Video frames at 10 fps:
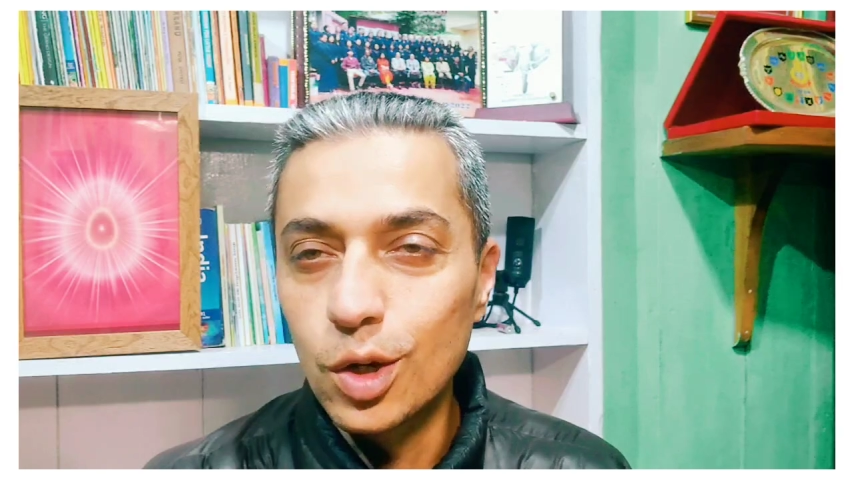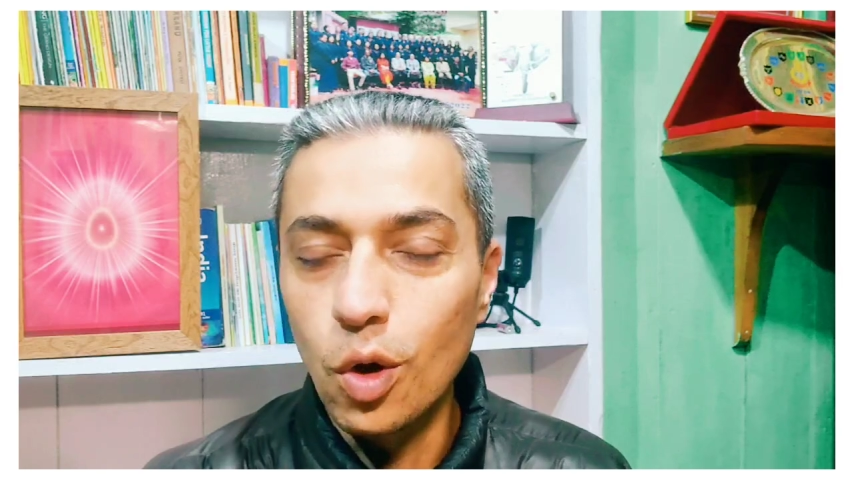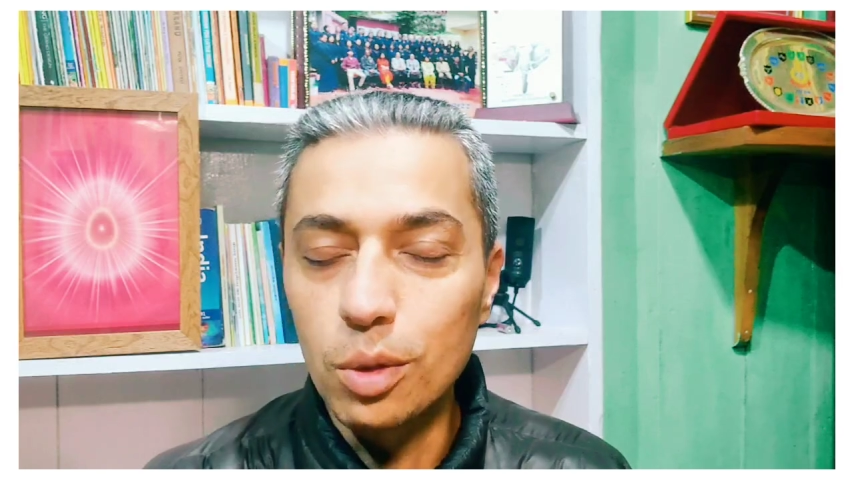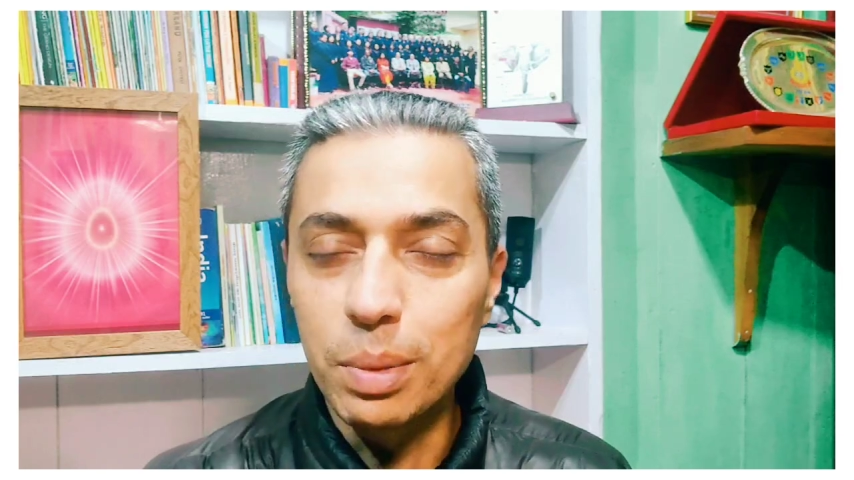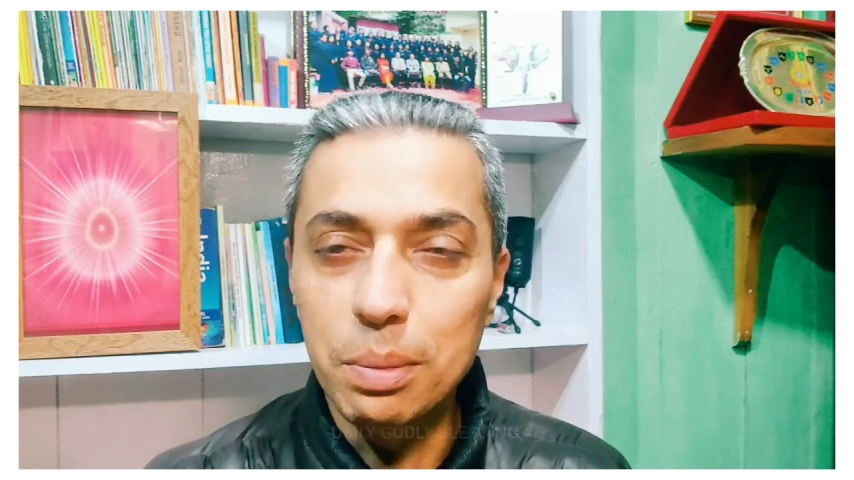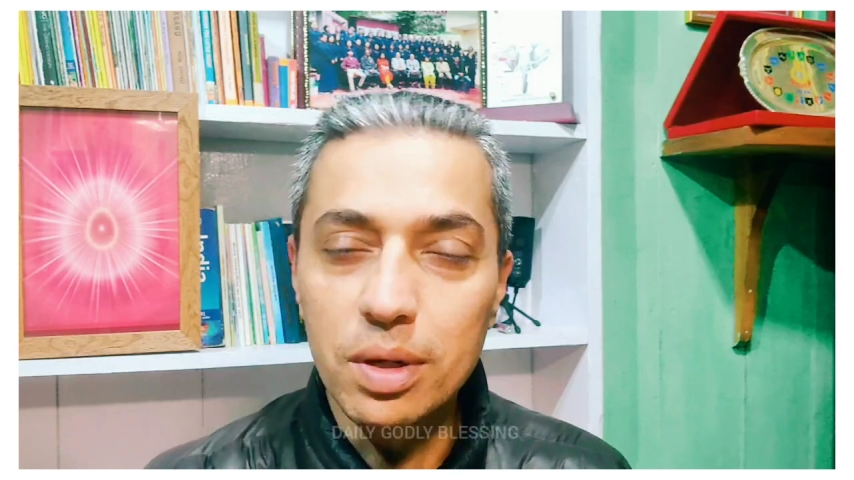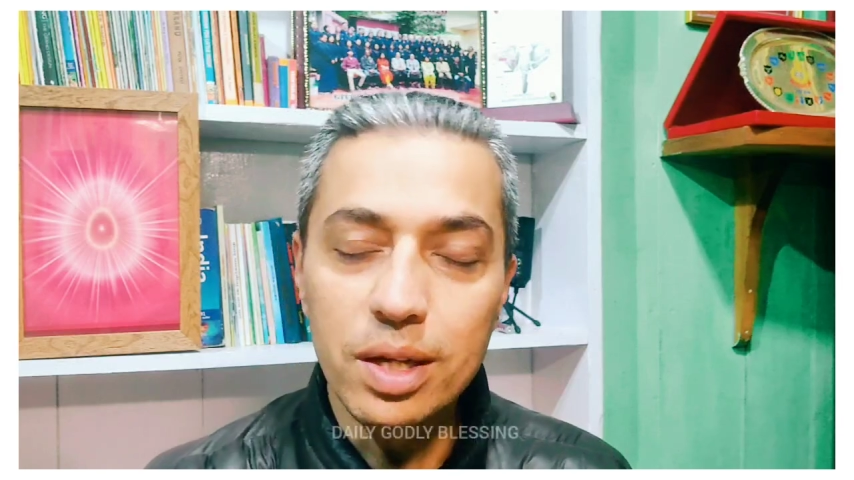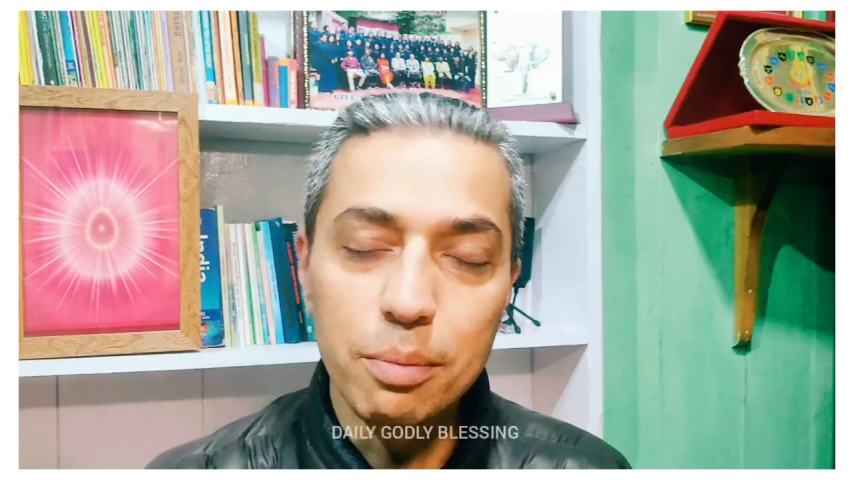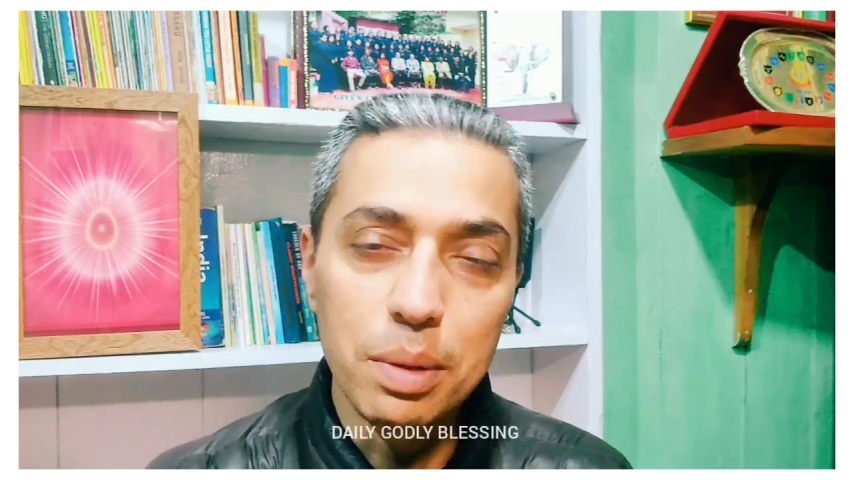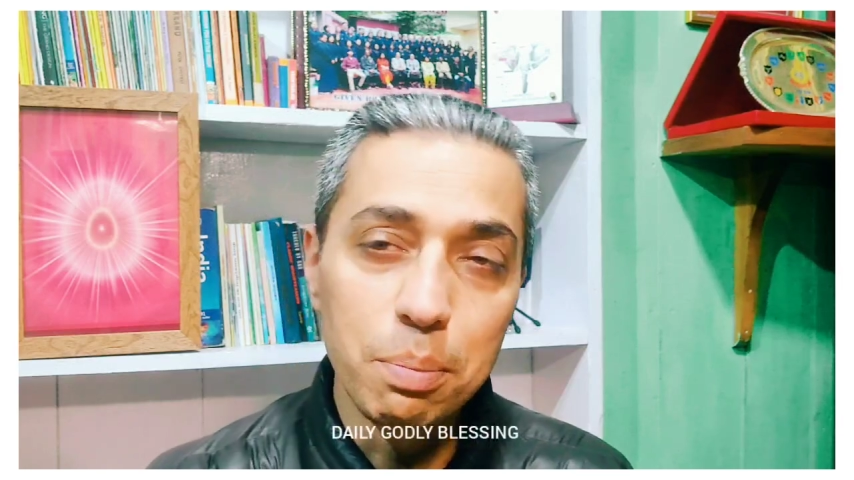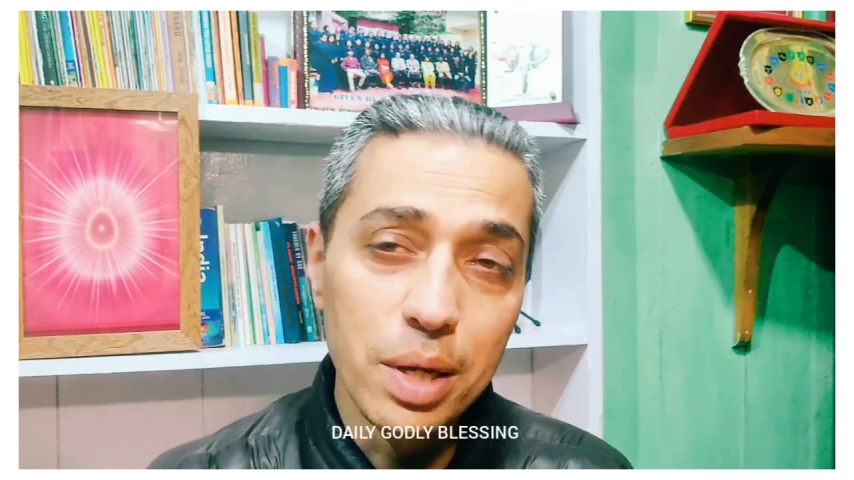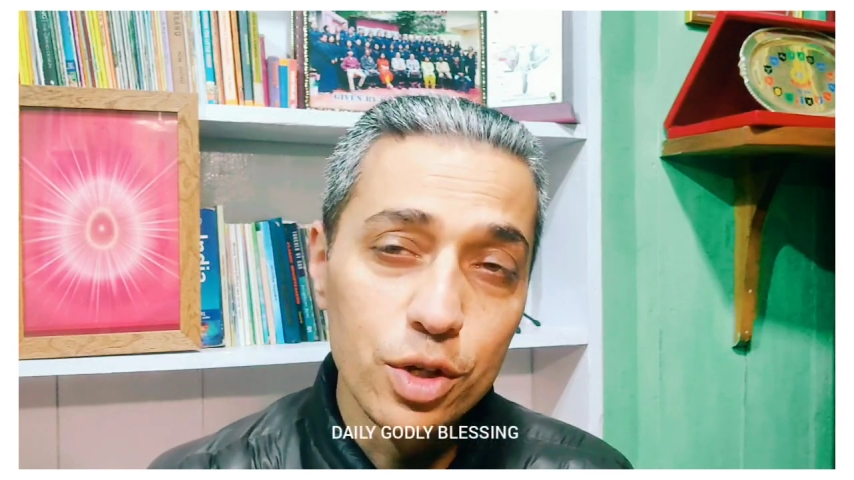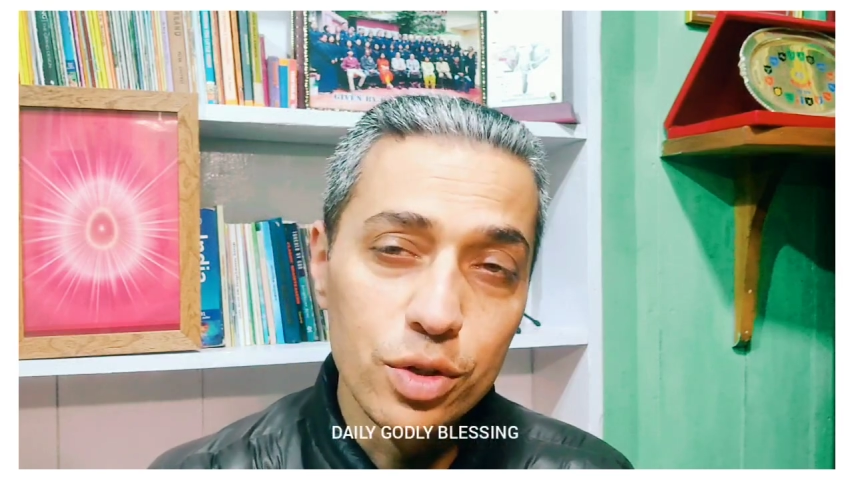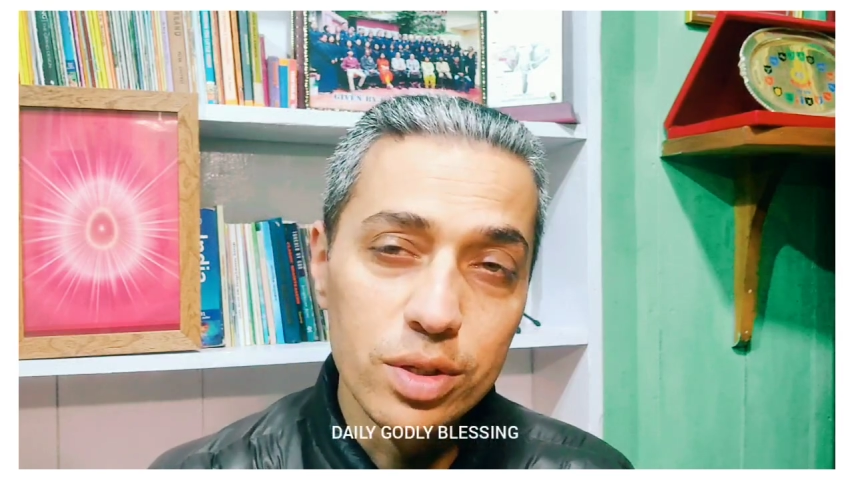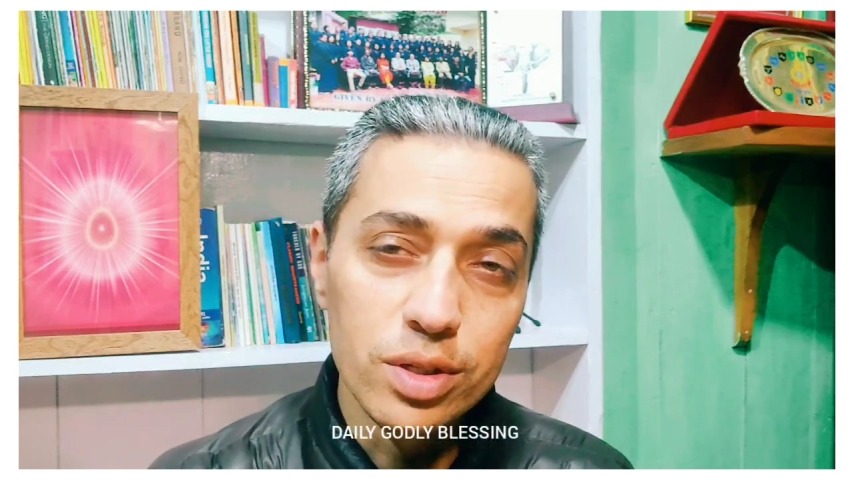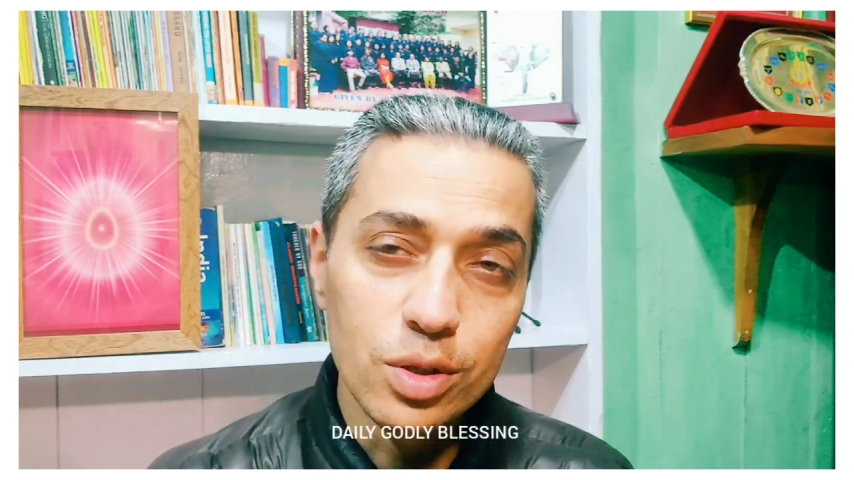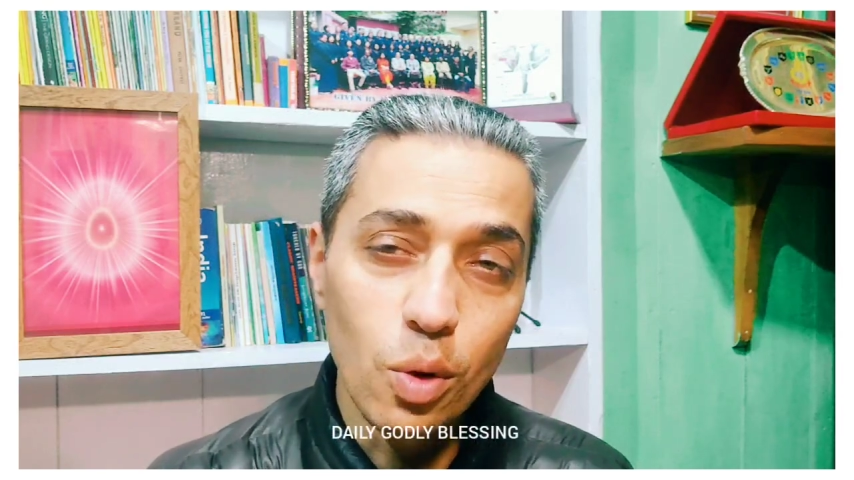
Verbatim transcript: God give me patience,